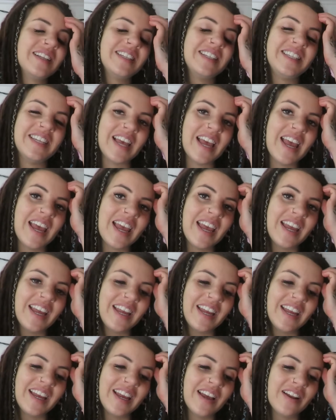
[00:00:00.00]

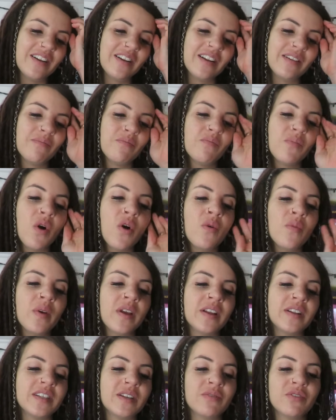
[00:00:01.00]
day and
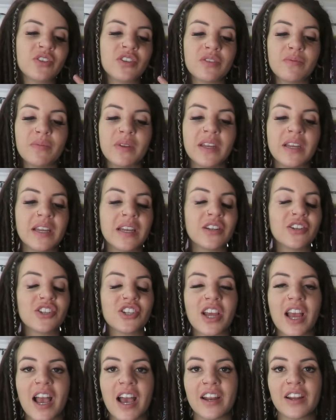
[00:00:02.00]
moment. It was just me and
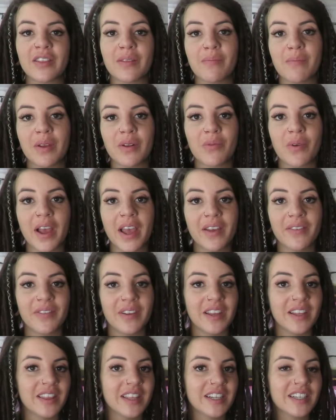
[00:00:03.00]
Chad and the midwife
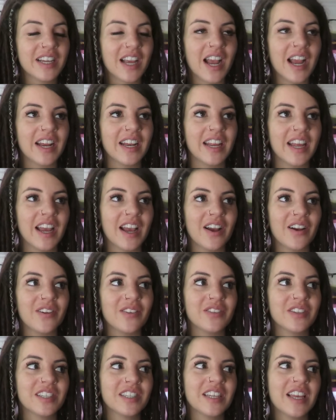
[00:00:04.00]
in the tiny
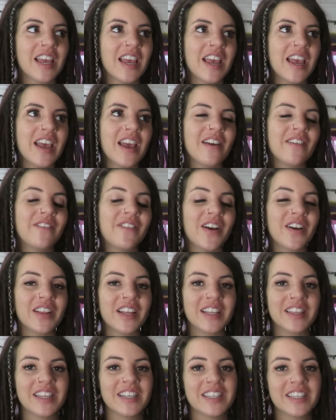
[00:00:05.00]
house. It felt
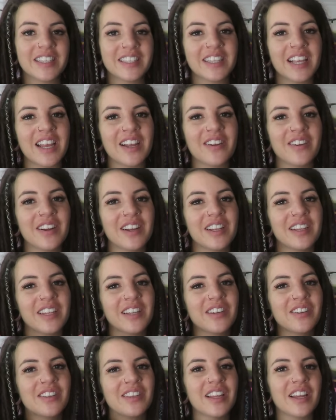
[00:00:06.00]
like this sacred
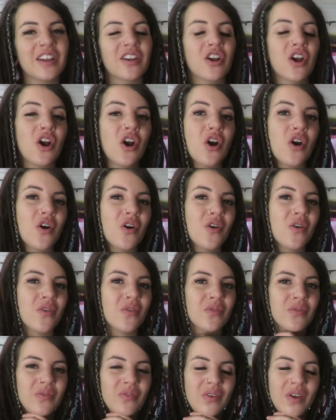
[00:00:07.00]
little like
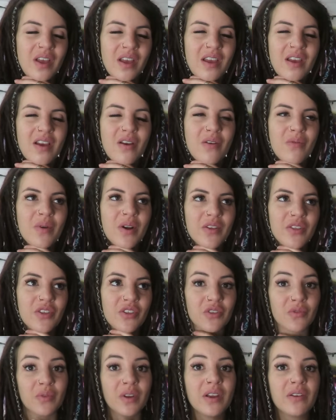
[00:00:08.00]
cove where the
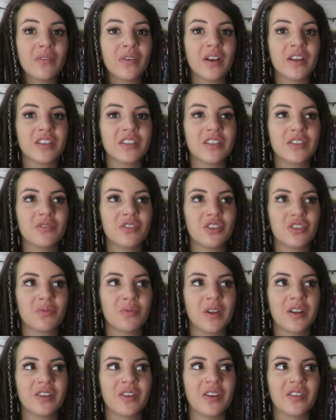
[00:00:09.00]
three of us just
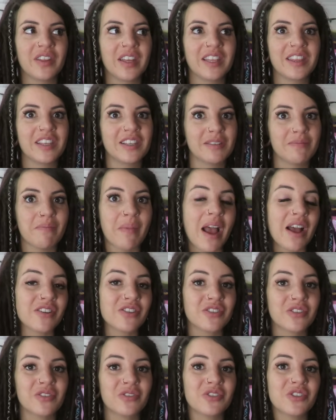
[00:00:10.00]
went on like this
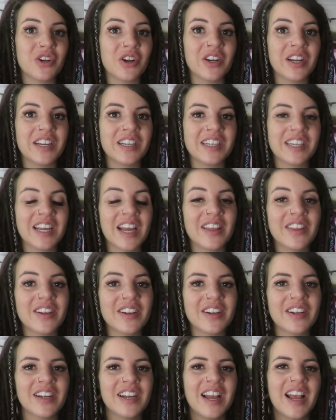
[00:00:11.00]
magical journey
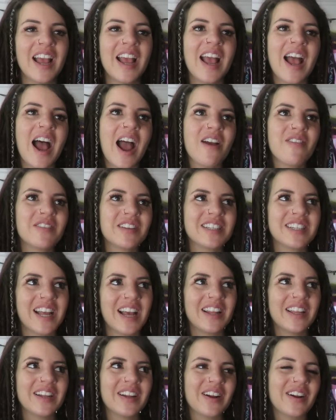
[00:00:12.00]
together. I was
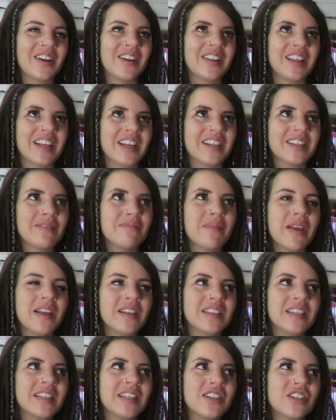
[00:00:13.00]
telling her, like, it's
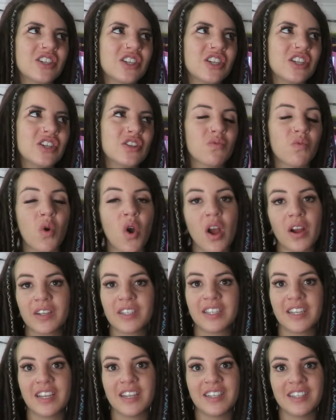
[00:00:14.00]
amazing that she just
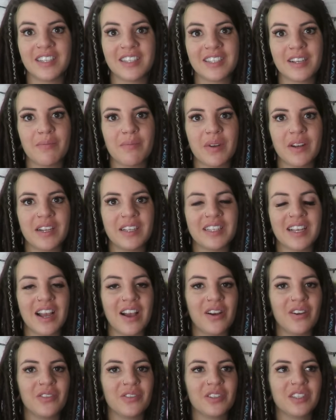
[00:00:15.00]
walks into somebody's
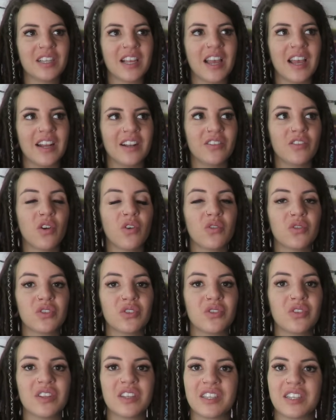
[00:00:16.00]
house and goes
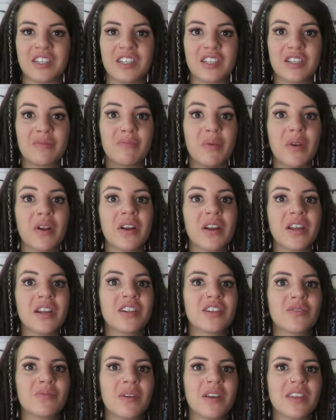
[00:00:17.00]
through this
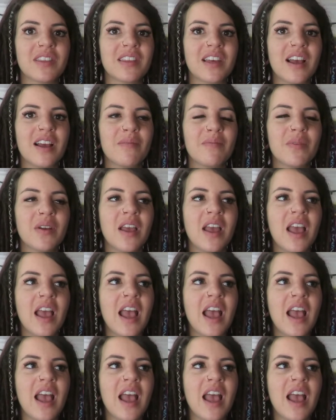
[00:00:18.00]
experience with them,